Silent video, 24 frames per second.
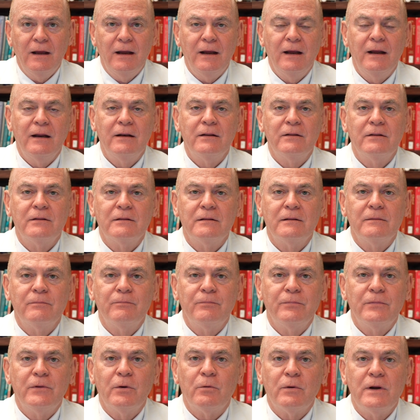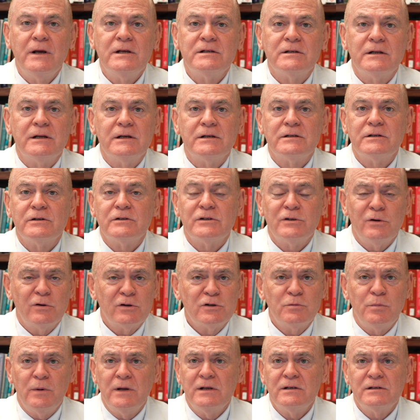And the reason is they're so
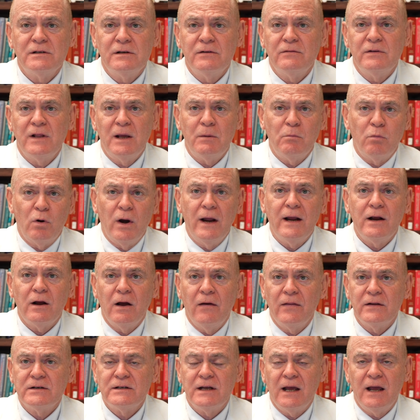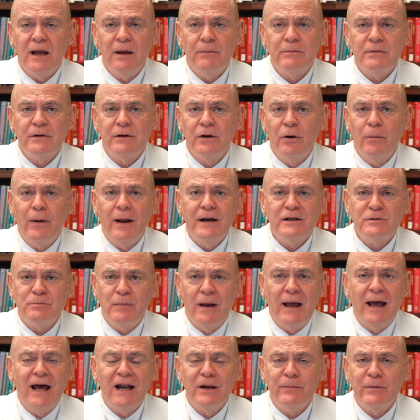expensive and they break all the time and nobody's
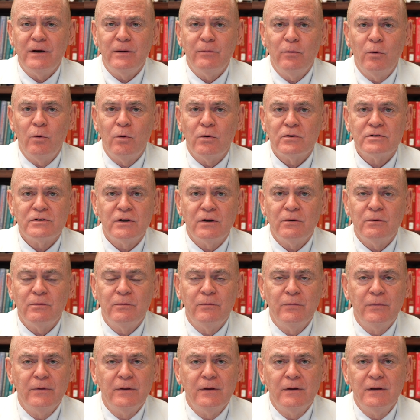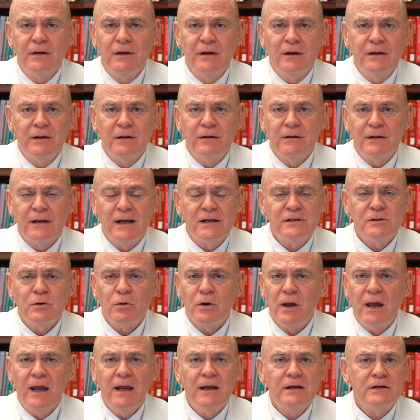buying them anymore. So that's
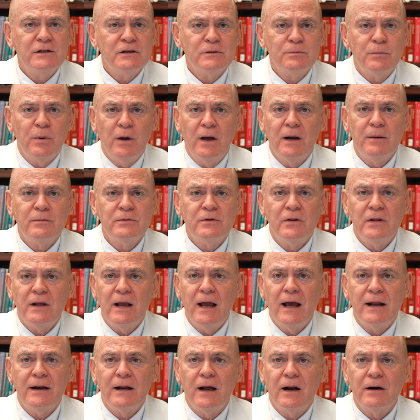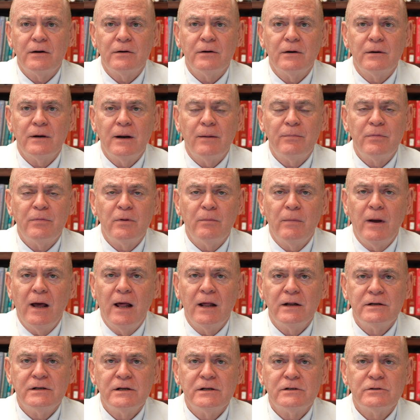okay. Just punt them to the eye doctor, an
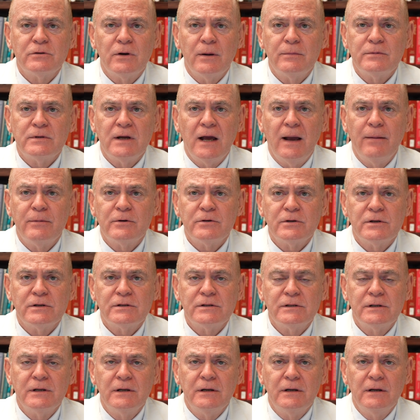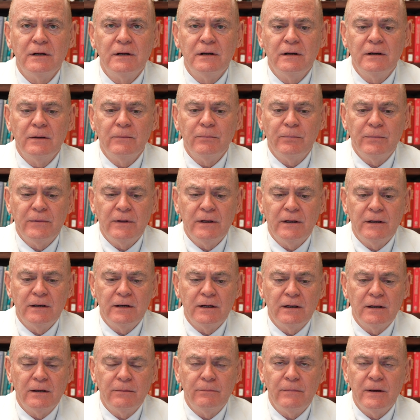ophthalmologist or optometrist, and
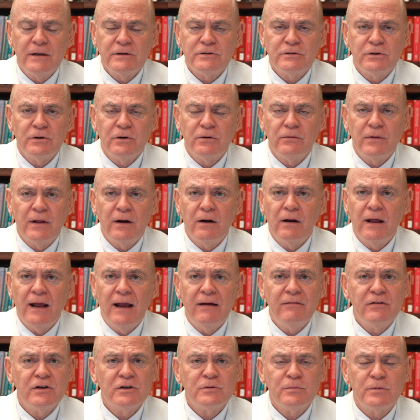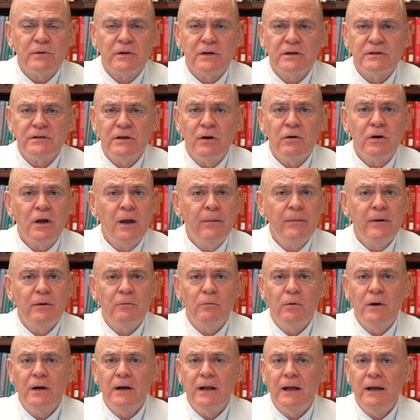uh, make sure they don't have this because they'll come in
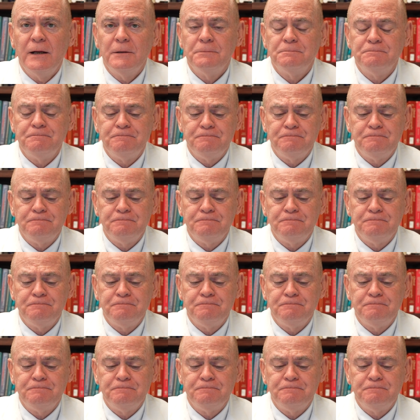one day